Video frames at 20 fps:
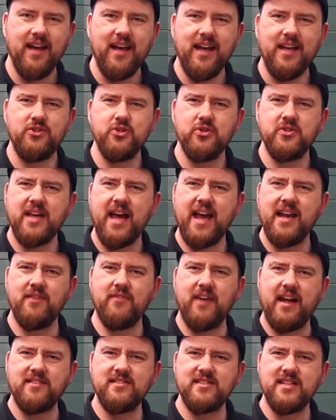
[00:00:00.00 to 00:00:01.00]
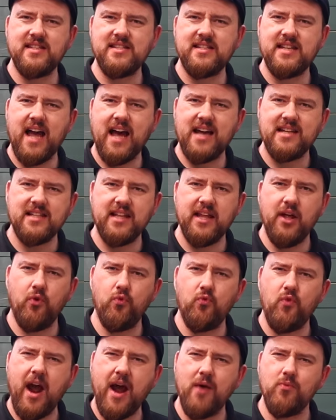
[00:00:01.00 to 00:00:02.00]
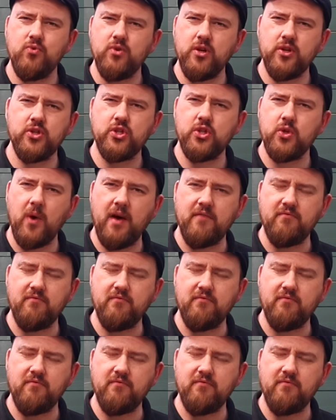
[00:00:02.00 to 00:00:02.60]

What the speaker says: it just kind of adds this nice little roundness to